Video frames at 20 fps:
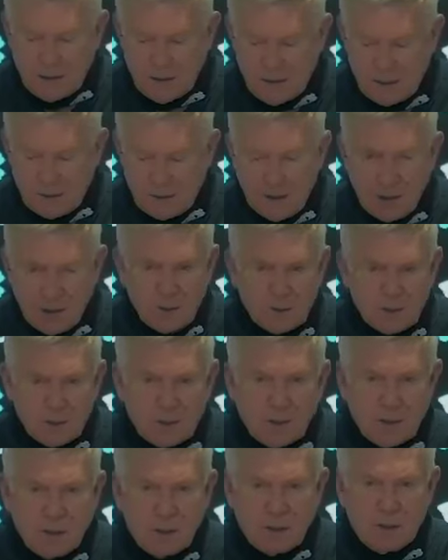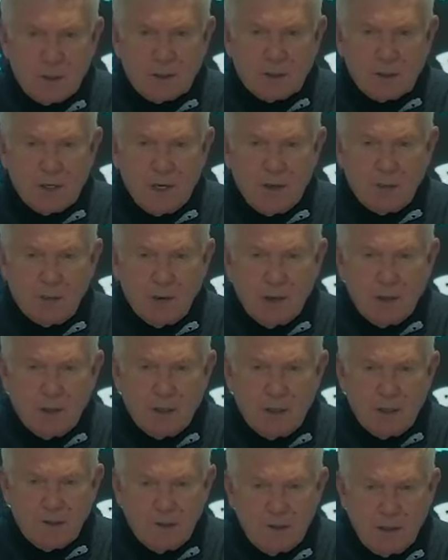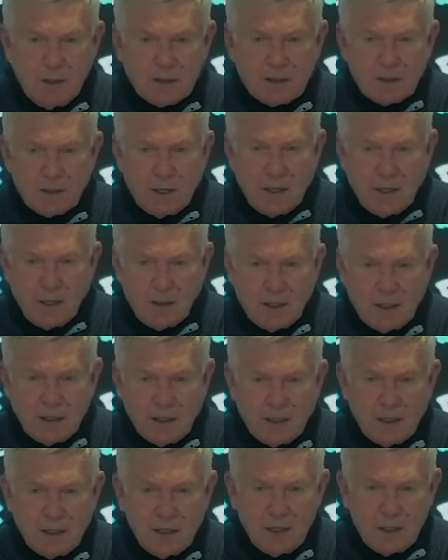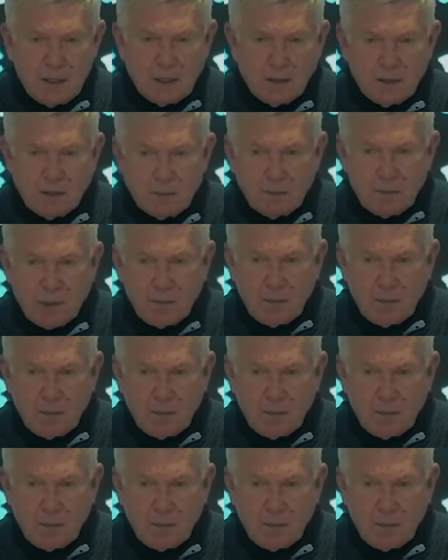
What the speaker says: It shows the same run defense that held ETN to